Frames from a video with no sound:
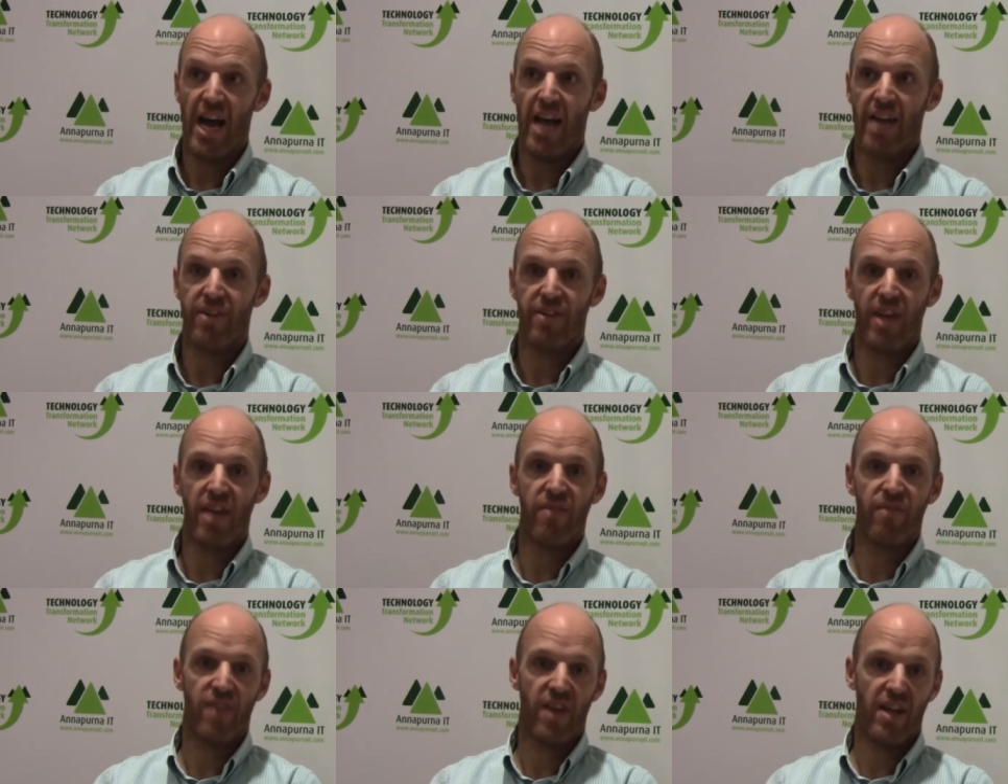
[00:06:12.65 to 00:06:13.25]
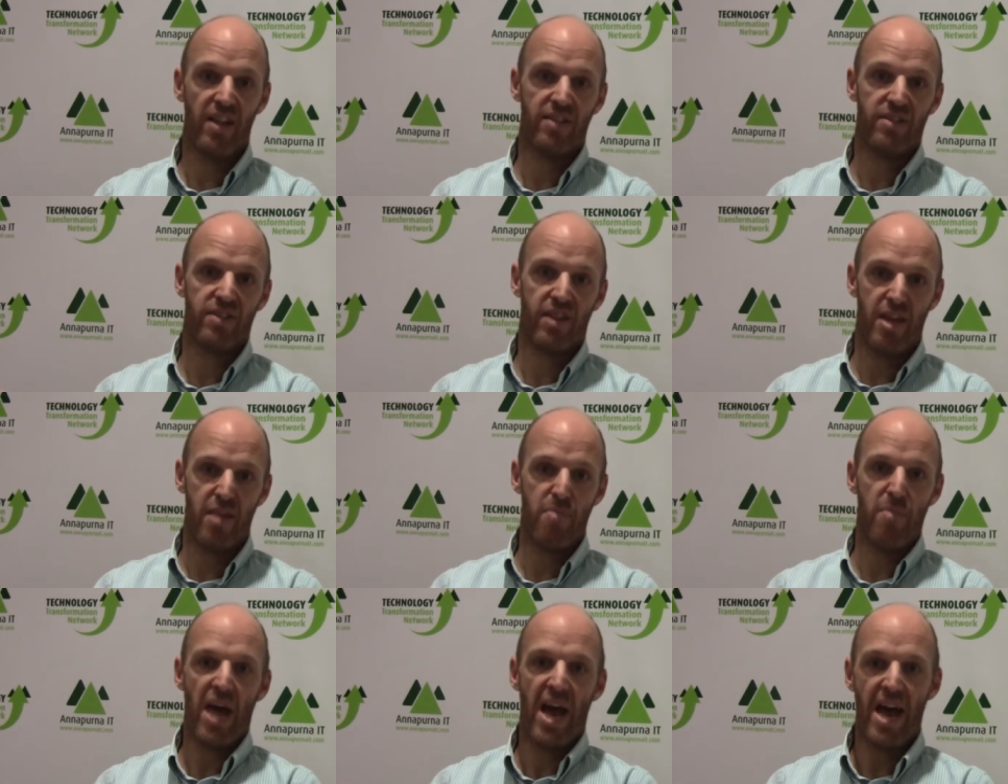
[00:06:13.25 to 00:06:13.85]
And they
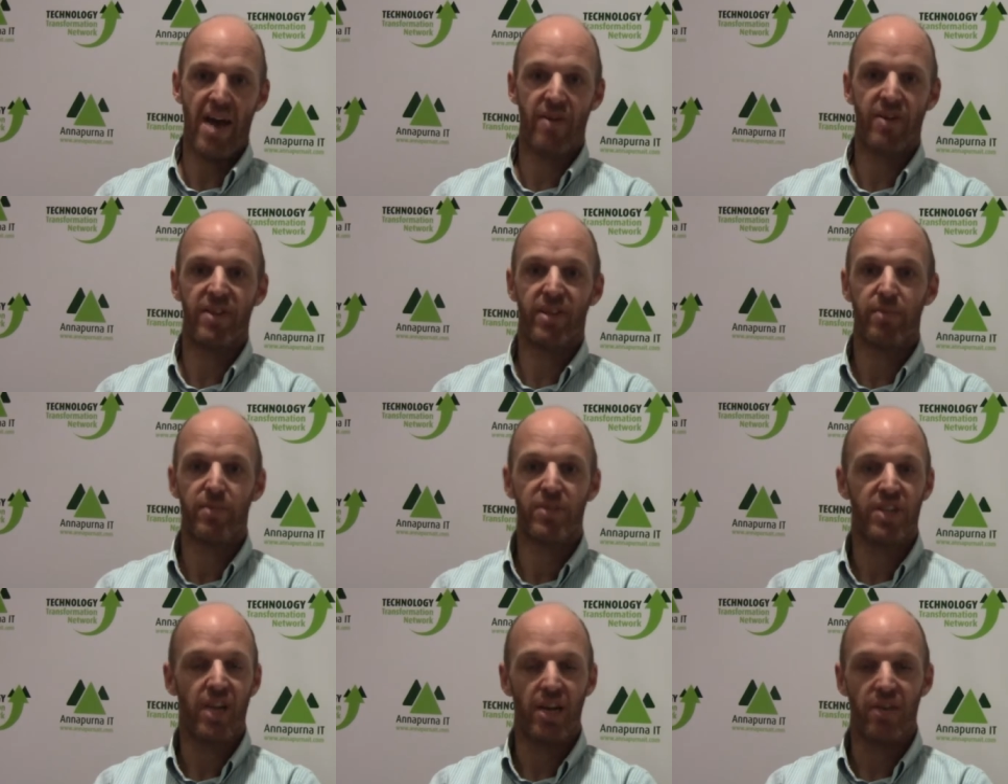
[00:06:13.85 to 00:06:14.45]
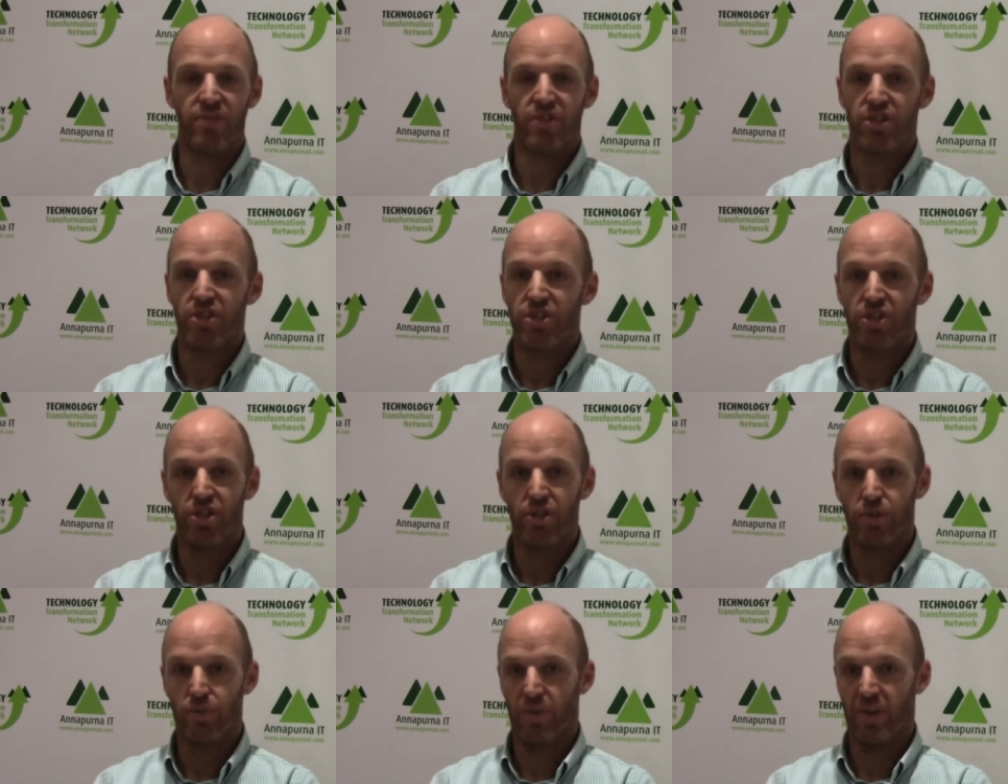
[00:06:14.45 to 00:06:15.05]
felt empowered themselves to
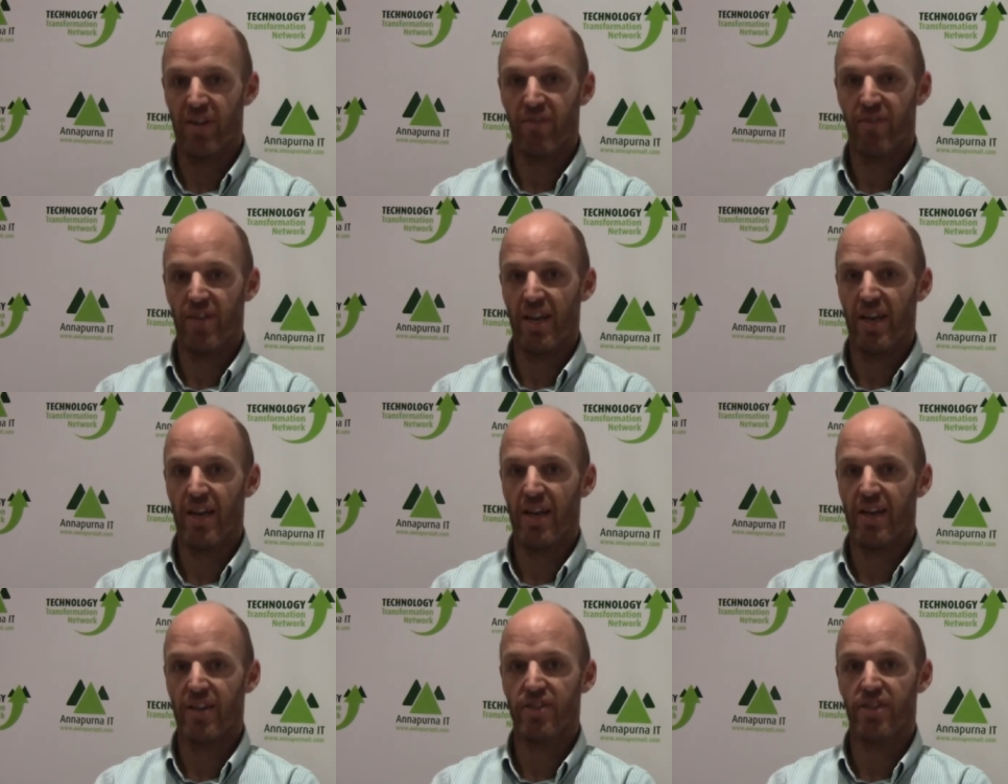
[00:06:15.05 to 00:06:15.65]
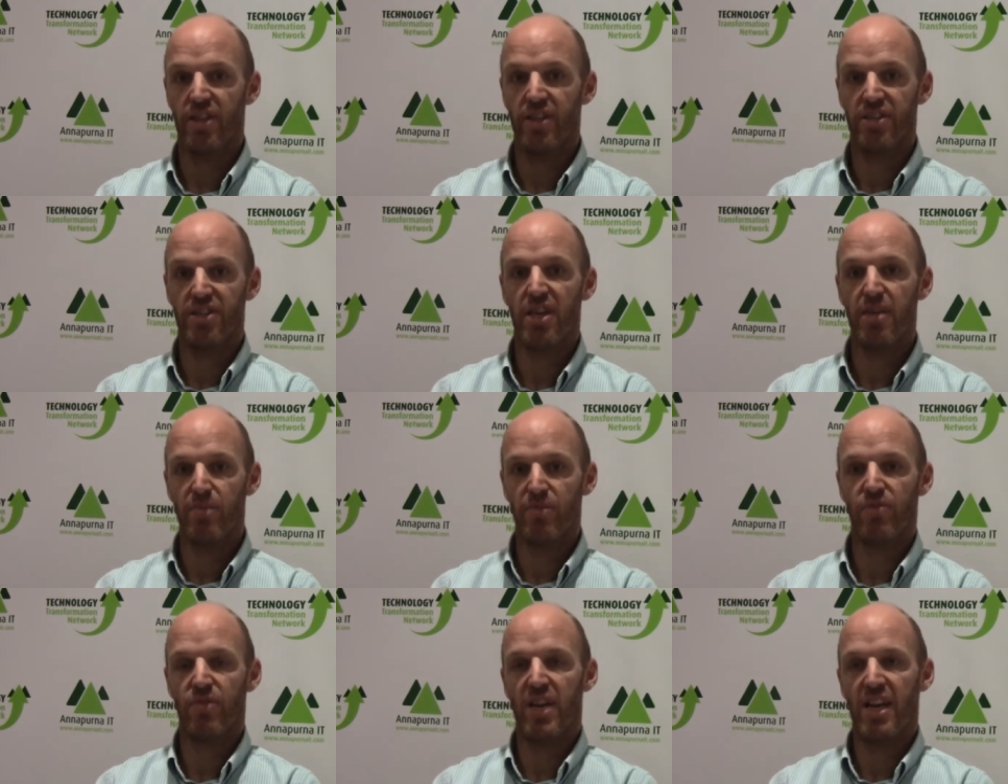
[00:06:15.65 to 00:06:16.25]
choose whatever they like. So the
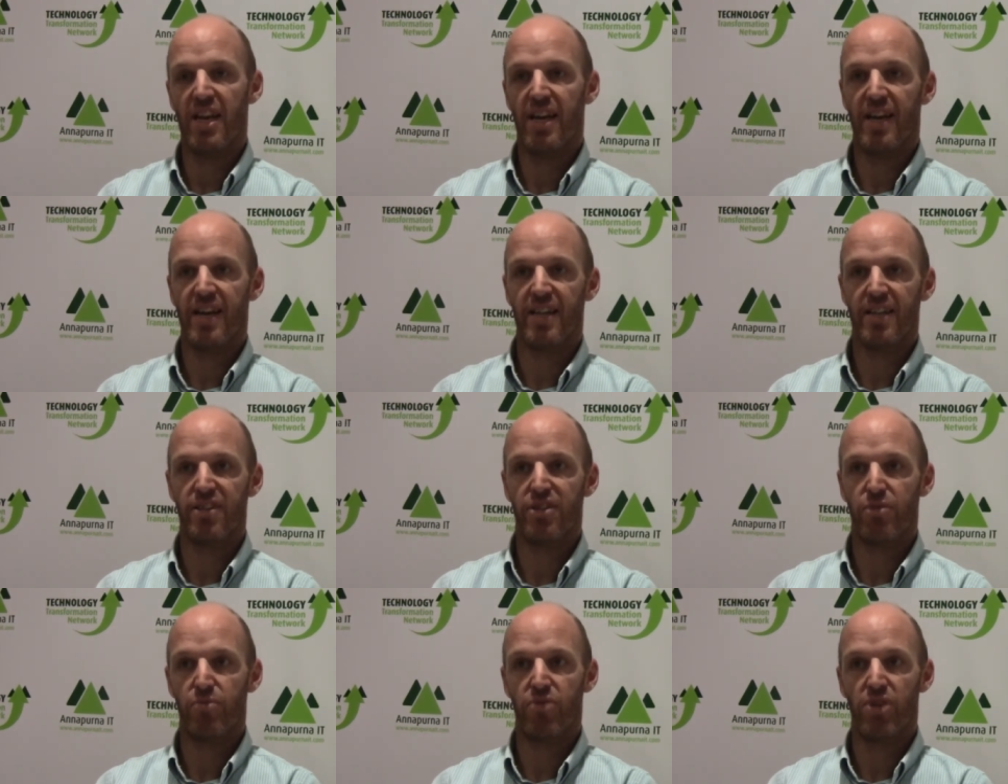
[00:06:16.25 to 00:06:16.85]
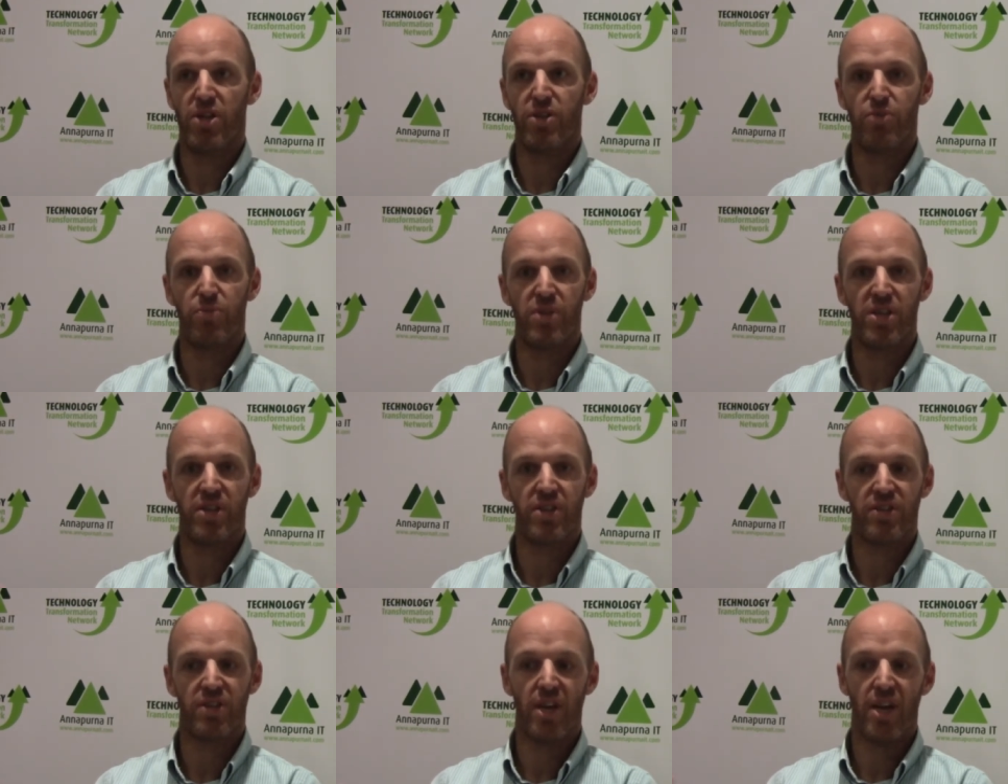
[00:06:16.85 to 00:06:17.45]
teams really like this approach
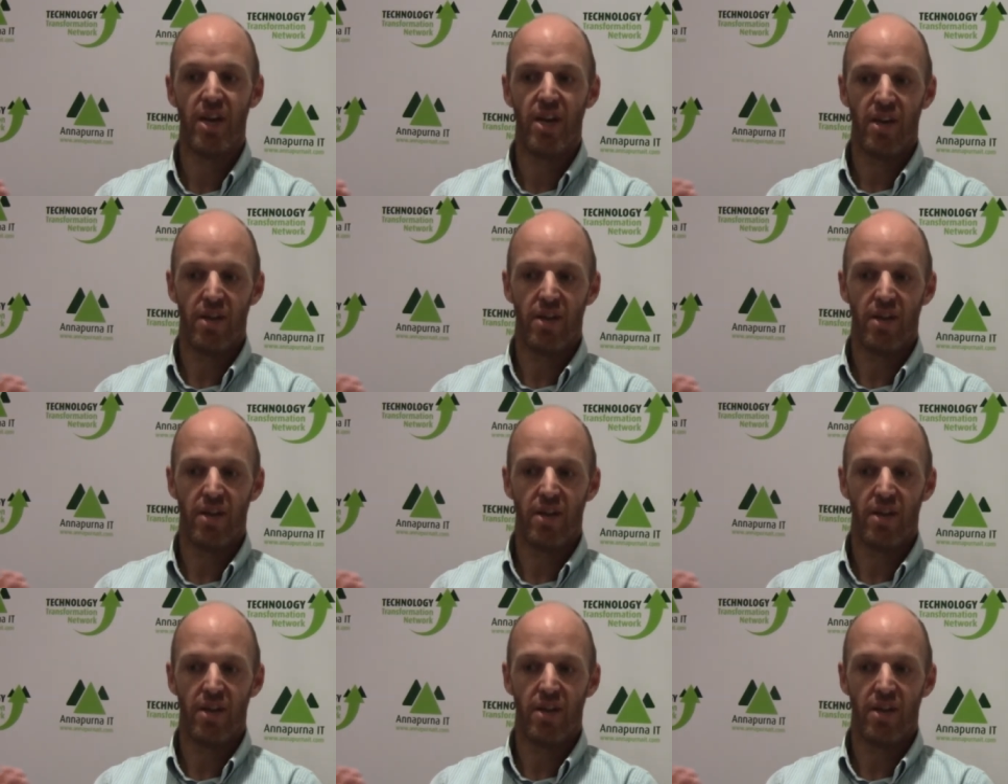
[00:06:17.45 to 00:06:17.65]
because